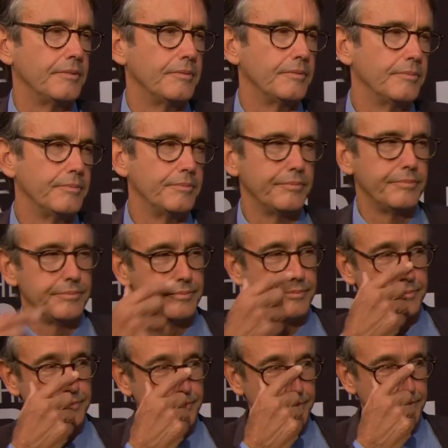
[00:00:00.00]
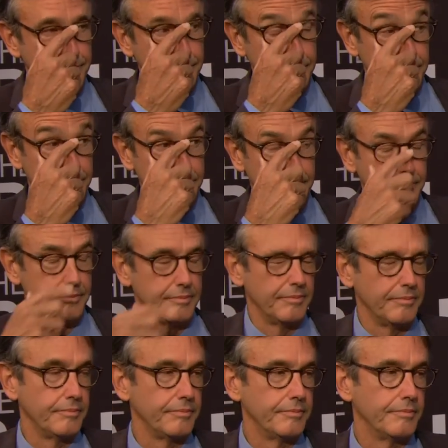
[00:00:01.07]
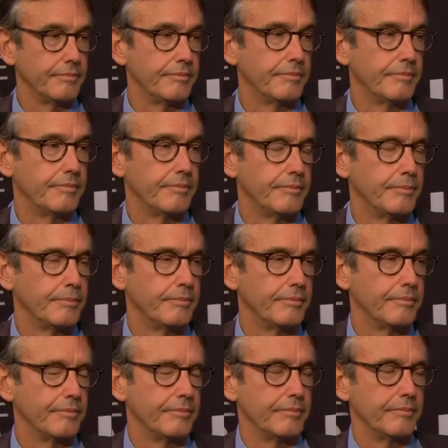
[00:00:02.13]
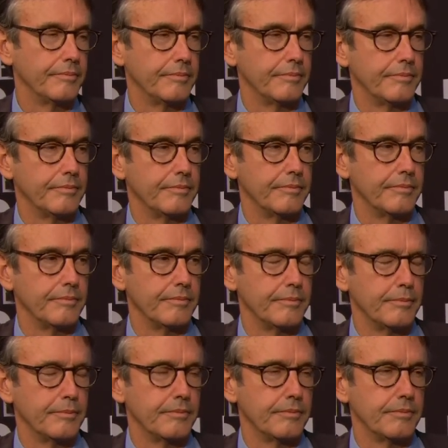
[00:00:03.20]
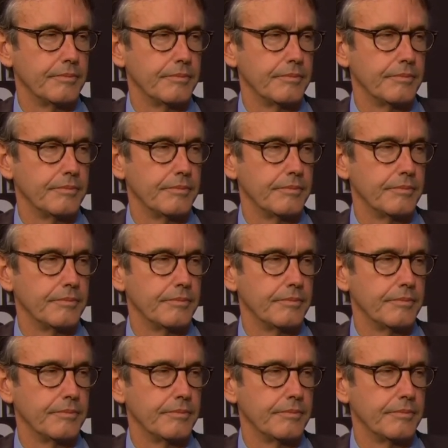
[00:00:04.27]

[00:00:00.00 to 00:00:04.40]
This person isn't speaking.